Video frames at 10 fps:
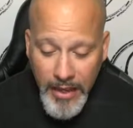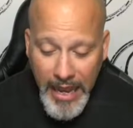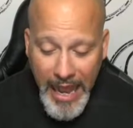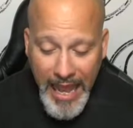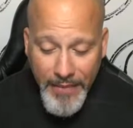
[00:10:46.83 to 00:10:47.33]
I
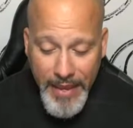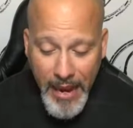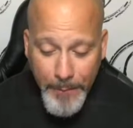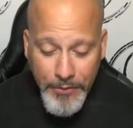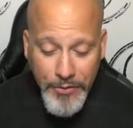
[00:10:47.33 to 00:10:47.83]
had the
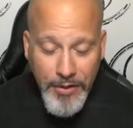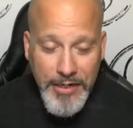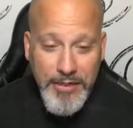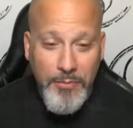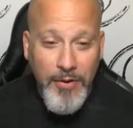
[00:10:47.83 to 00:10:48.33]
opportunity
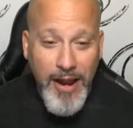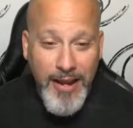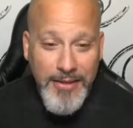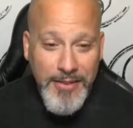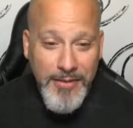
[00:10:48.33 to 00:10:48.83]

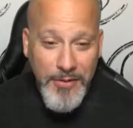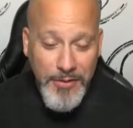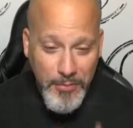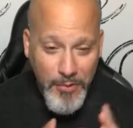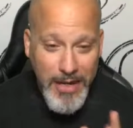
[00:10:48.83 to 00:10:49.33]
to
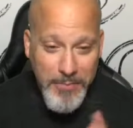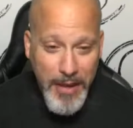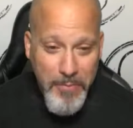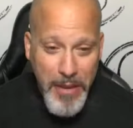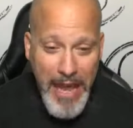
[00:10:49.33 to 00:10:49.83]
surprise my
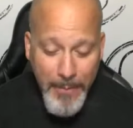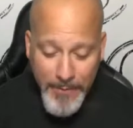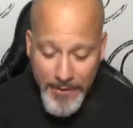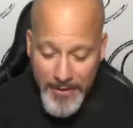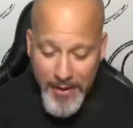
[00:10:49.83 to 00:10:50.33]
pop
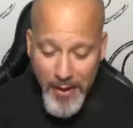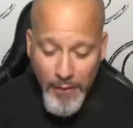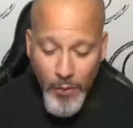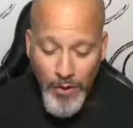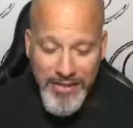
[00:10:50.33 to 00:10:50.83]

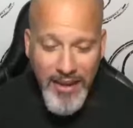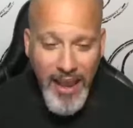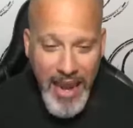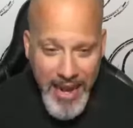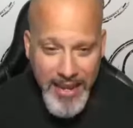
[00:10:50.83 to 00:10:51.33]
for his
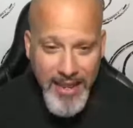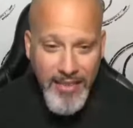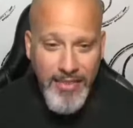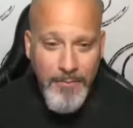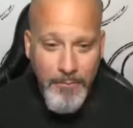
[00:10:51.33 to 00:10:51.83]

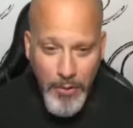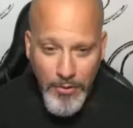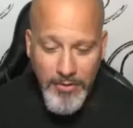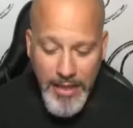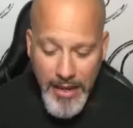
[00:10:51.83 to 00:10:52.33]
80th
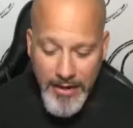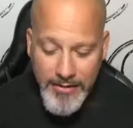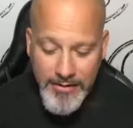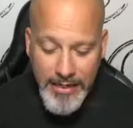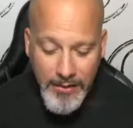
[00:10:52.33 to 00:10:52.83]
birthday
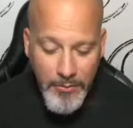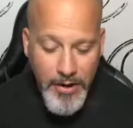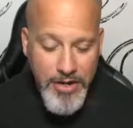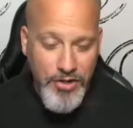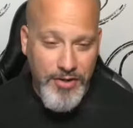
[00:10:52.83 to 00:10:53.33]

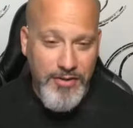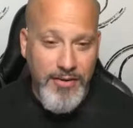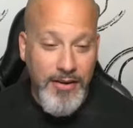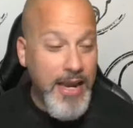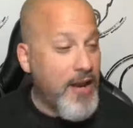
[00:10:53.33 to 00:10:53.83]
celebration.
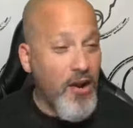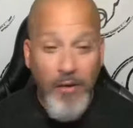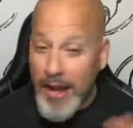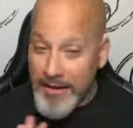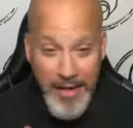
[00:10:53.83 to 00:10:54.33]
He had no
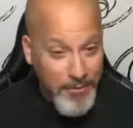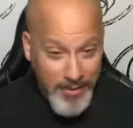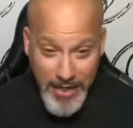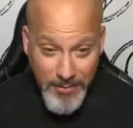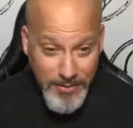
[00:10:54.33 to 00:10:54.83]
idea I was
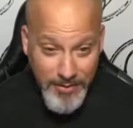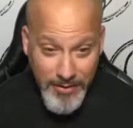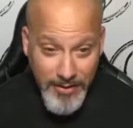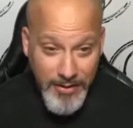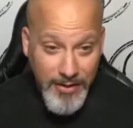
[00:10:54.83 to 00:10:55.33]
coming.
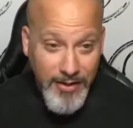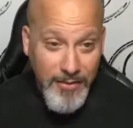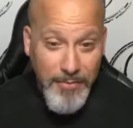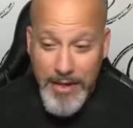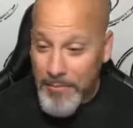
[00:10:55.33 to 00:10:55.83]

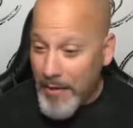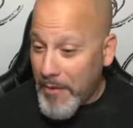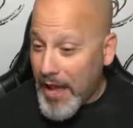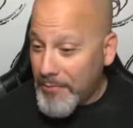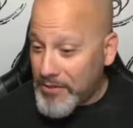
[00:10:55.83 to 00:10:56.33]
Me and my
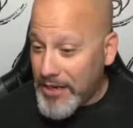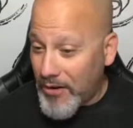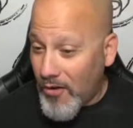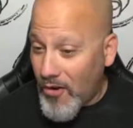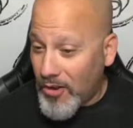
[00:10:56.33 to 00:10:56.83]
mom set
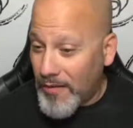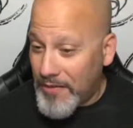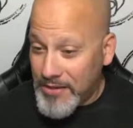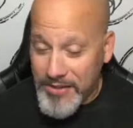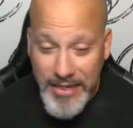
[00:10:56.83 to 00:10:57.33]
all of
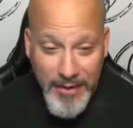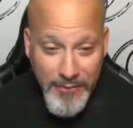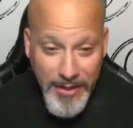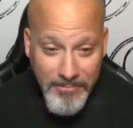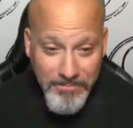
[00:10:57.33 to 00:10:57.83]
this stuff
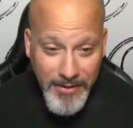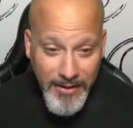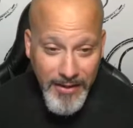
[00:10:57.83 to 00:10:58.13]
up.